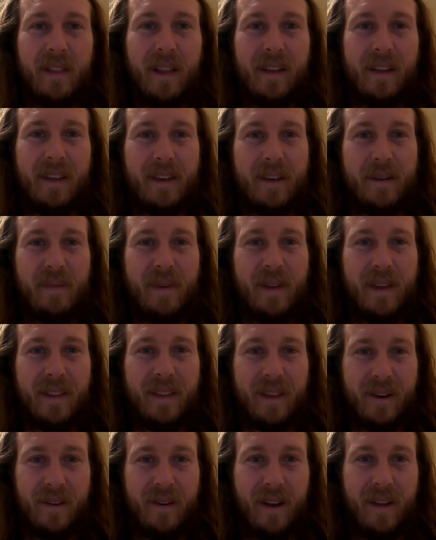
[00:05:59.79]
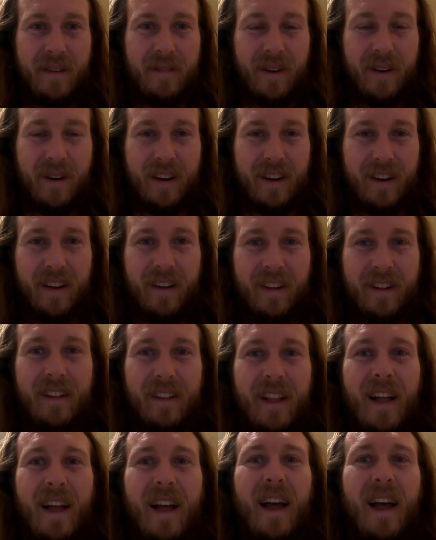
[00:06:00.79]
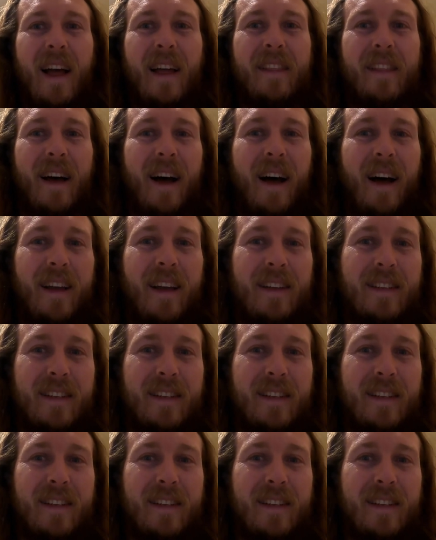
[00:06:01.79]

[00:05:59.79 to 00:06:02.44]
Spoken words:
lucky to be in the graveyard at all. And the high